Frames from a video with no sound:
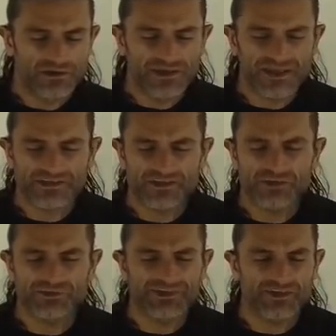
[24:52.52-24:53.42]
connecting
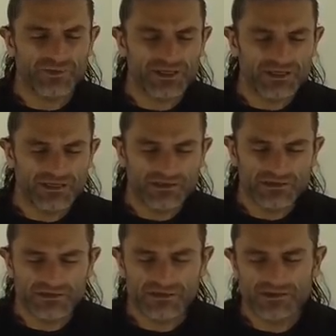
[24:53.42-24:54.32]
you deeply
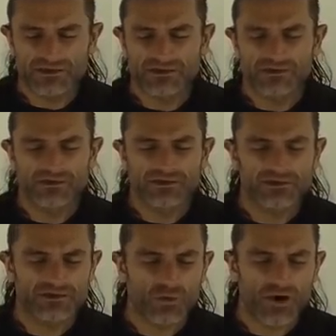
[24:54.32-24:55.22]

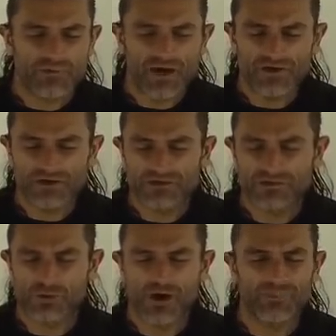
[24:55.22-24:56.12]
to our mother,
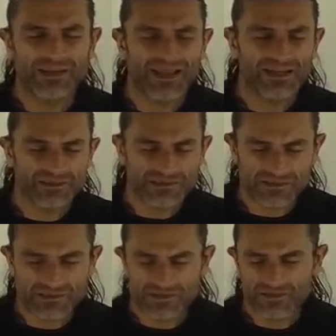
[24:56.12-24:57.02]
to our planet,
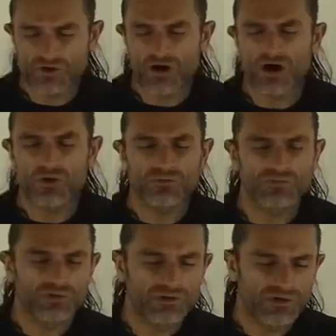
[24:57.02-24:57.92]
to your
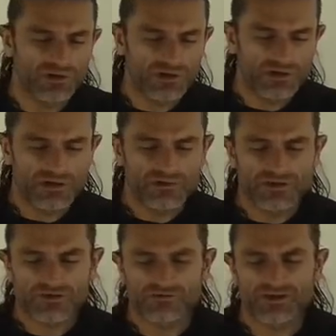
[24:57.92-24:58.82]
home,
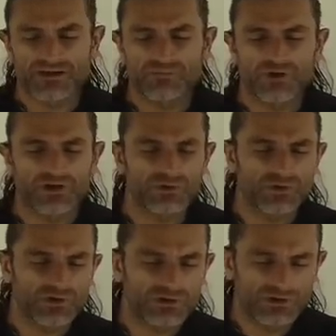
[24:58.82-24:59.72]
this green and blue